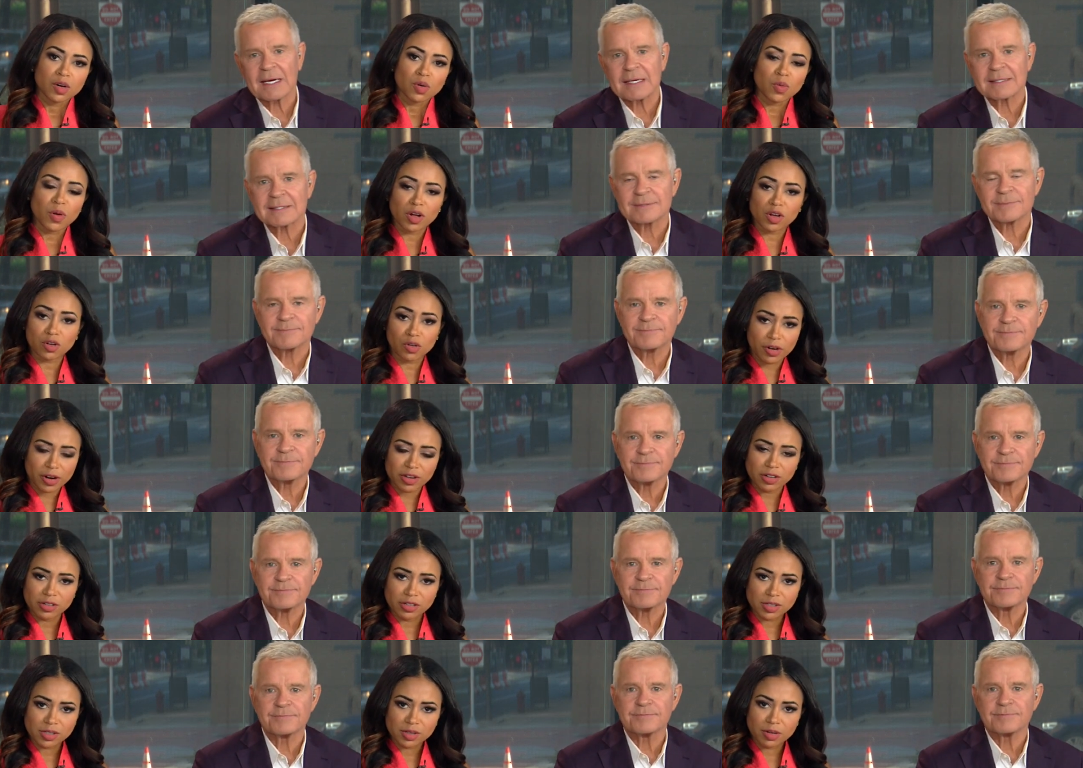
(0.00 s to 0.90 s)
Speaker 1: Well,
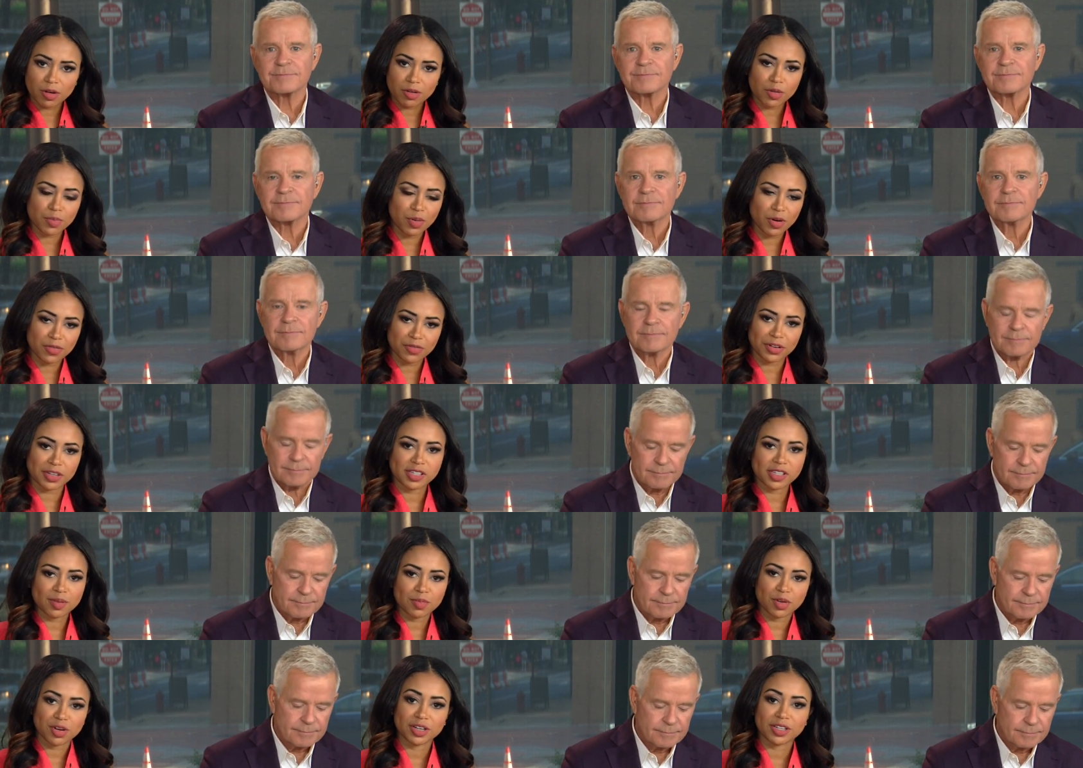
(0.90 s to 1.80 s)
grills are the perfect
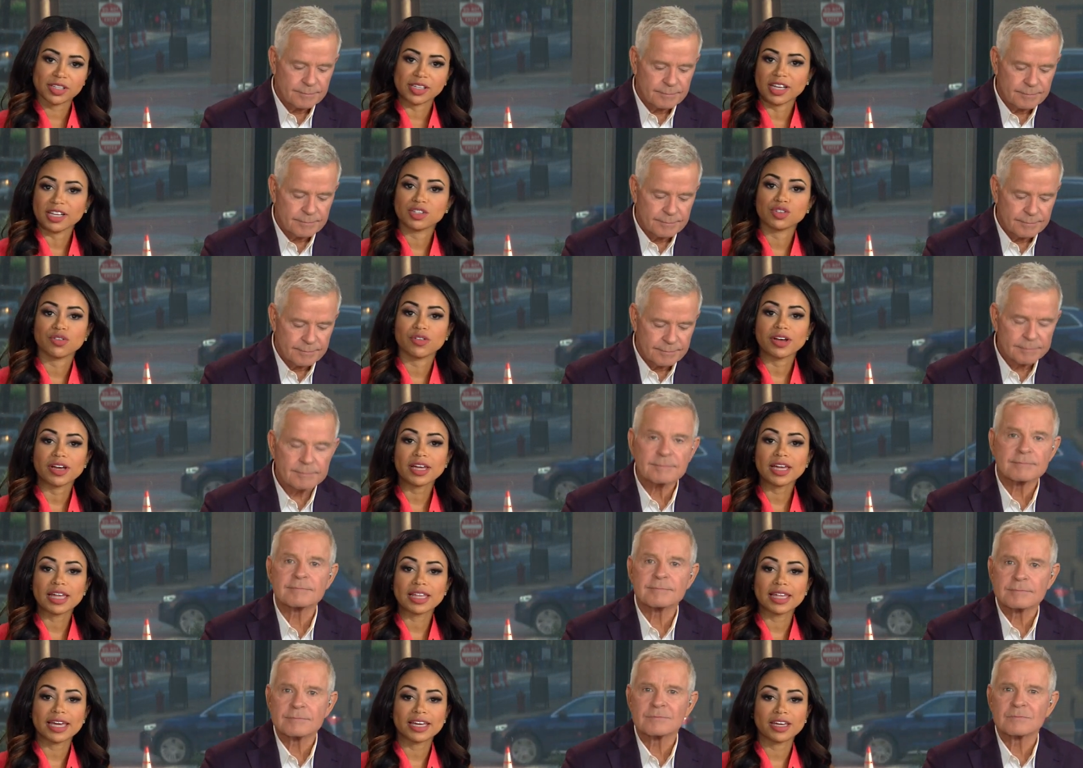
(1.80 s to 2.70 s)
summer
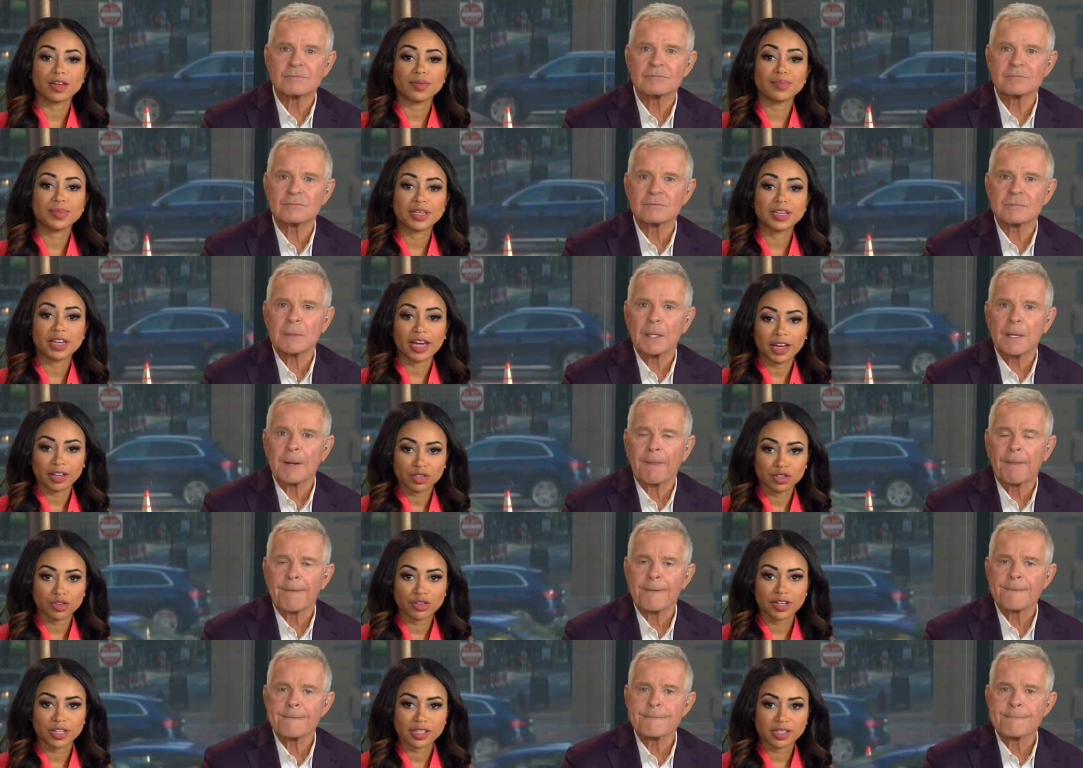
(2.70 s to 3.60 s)
accessory. They can be
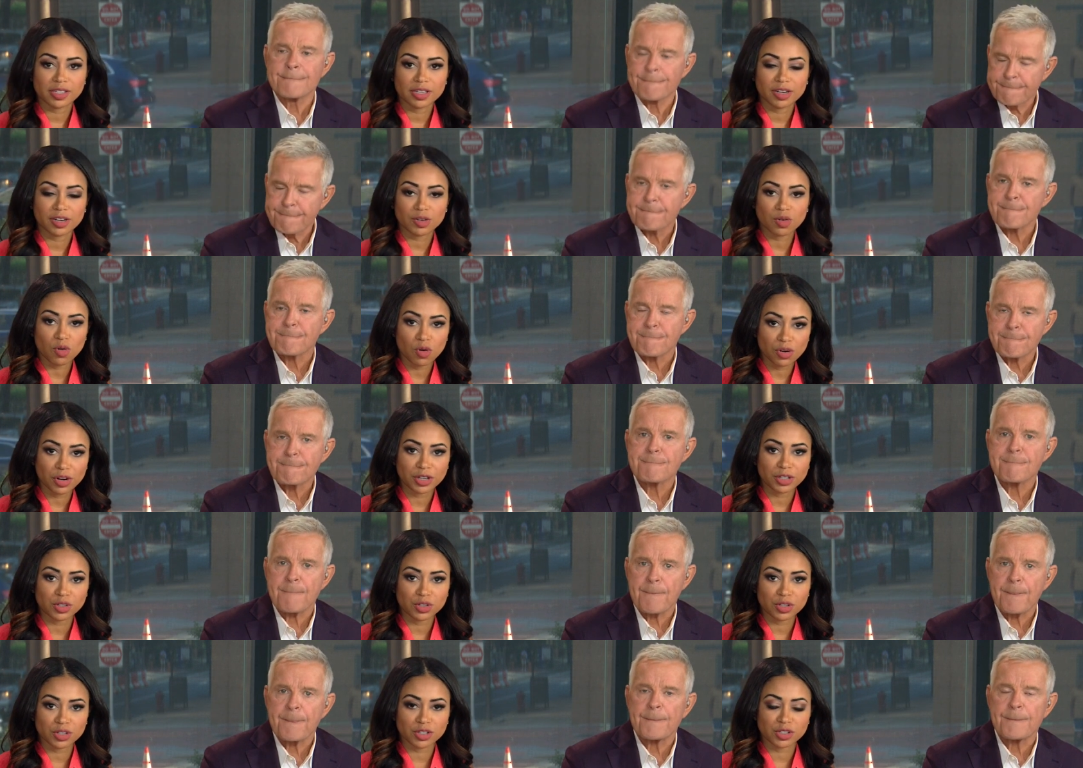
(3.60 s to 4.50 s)
dangerous. And
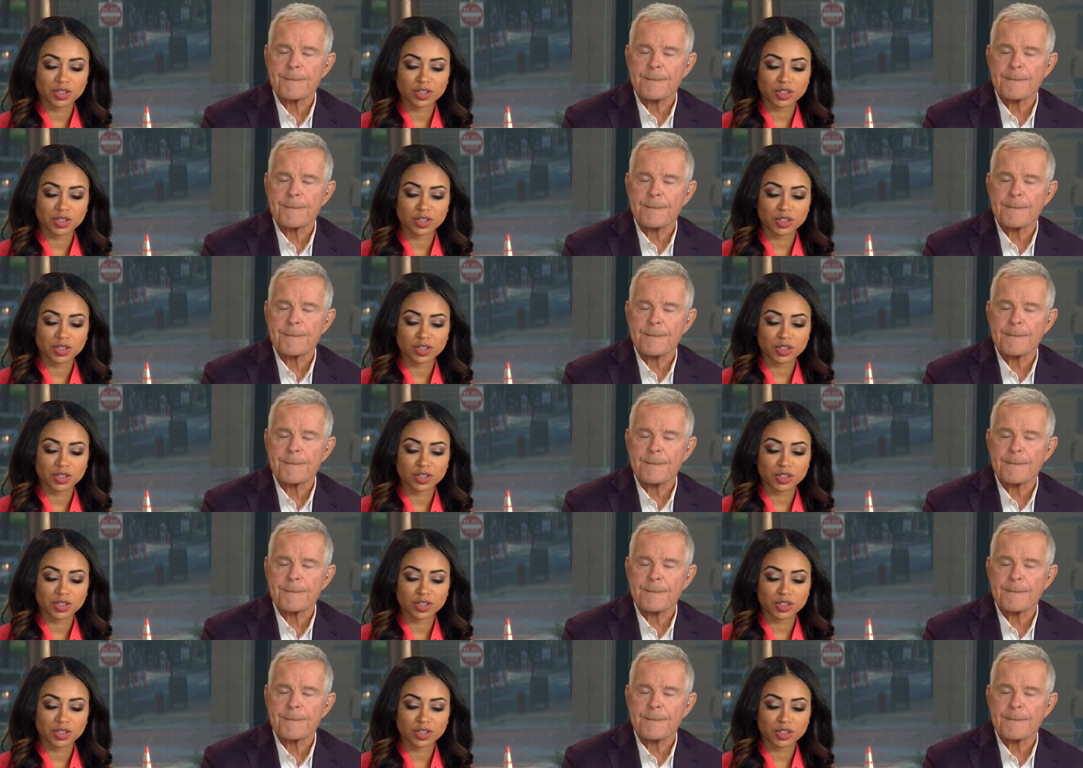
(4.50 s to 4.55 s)
according to the